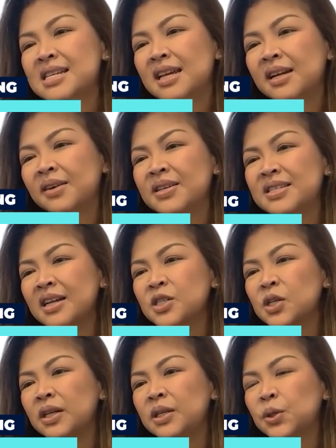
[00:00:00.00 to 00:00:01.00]
here is
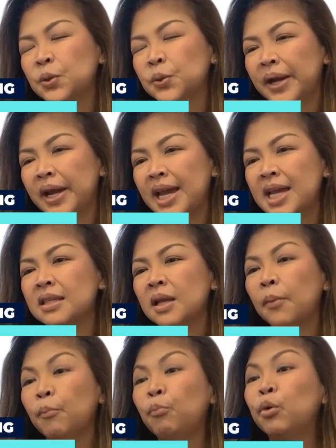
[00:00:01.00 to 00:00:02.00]
actually to create
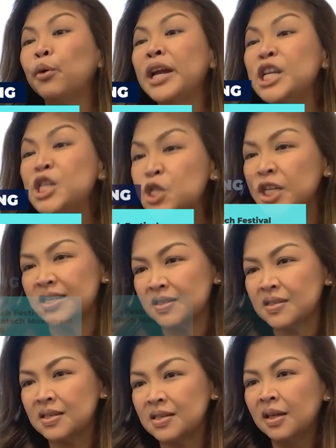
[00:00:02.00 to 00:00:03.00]

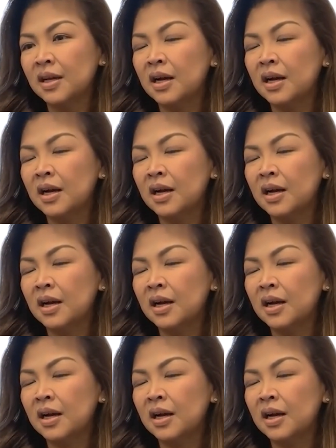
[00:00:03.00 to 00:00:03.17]
bridges,